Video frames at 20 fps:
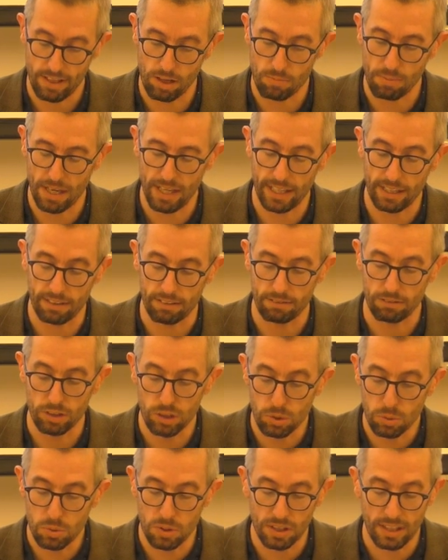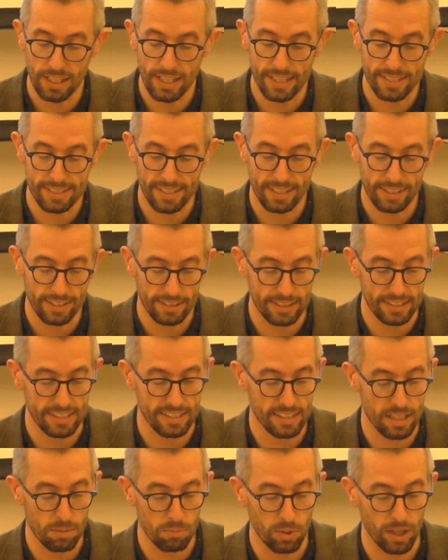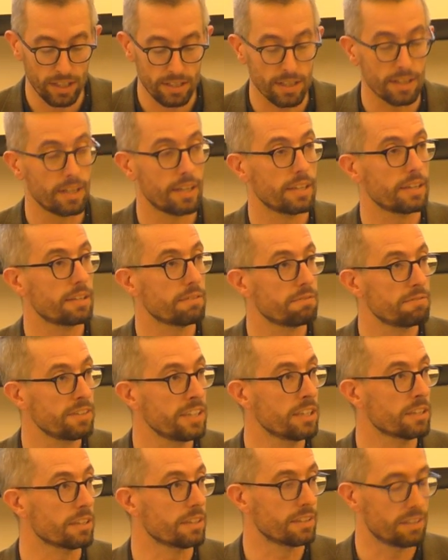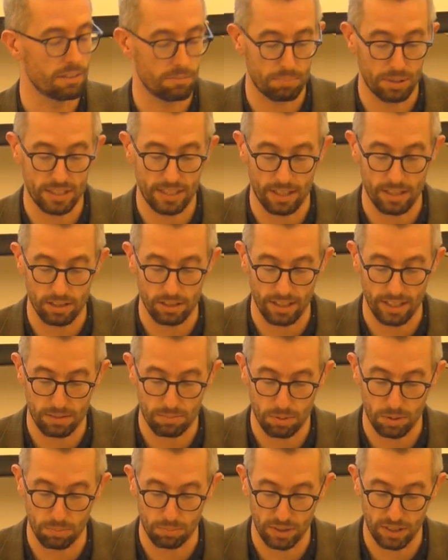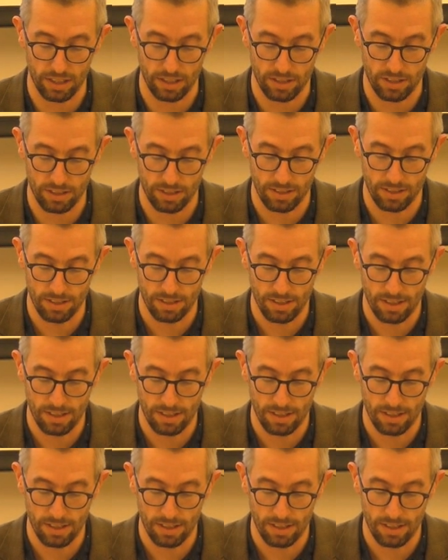thereby neutralizing at least somewhat the fear of potential expropriation.